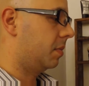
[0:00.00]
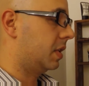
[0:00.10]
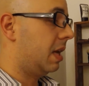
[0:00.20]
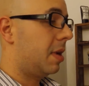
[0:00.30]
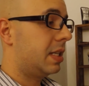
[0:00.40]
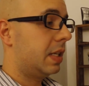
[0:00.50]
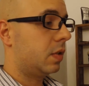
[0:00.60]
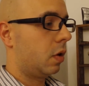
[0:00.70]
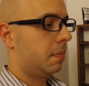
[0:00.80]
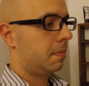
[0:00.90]
from the same antique
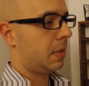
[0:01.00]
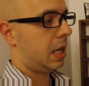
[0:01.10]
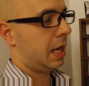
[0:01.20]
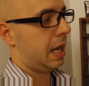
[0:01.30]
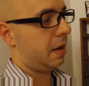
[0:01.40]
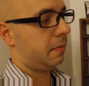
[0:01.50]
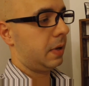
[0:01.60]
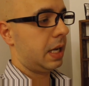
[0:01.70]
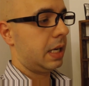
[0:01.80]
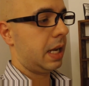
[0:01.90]
store. I have
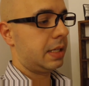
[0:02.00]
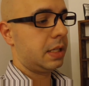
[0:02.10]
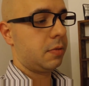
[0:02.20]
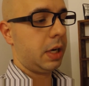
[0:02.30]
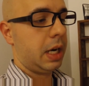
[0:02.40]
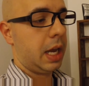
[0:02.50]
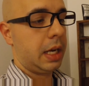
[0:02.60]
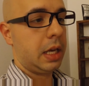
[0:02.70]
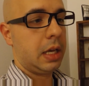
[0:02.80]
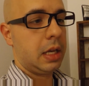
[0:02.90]
a
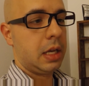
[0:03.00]
1929